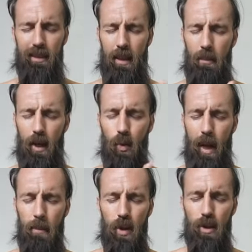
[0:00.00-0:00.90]
Like my
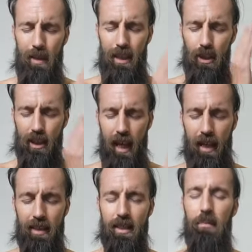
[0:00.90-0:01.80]
grandma, the minute she
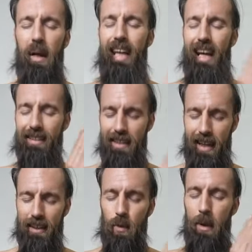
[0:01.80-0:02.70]
dies, my dad's
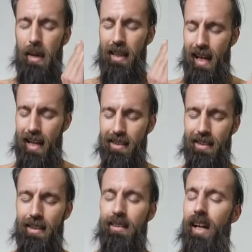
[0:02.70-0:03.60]
next. The minute my
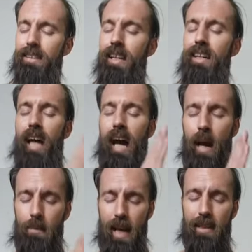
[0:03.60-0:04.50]
dad dies next,
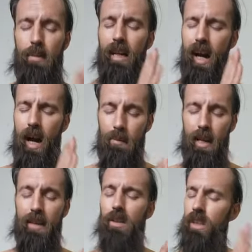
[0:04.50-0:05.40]
I'm next. The minute I'm
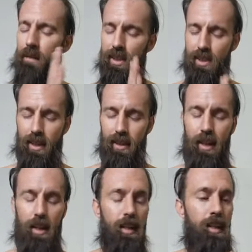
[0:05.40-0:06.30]
next, I have a son.
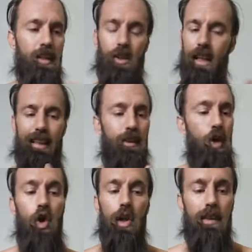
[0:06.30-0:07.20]
So like that's
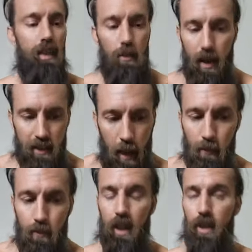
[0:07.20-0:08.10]
all I think about is I'm
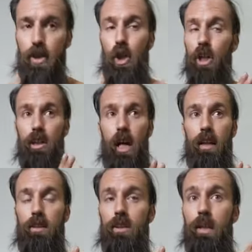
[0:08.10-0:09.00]
fucking third in
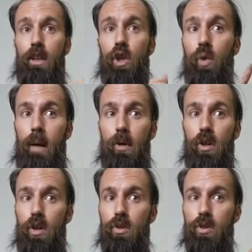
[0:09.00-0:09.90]
line. The minute the grandma
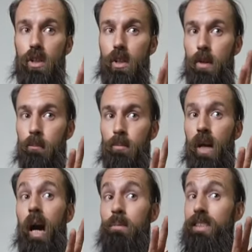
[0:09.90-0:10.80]
goes,
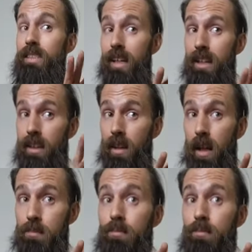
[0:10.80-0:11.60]
I'm second in line.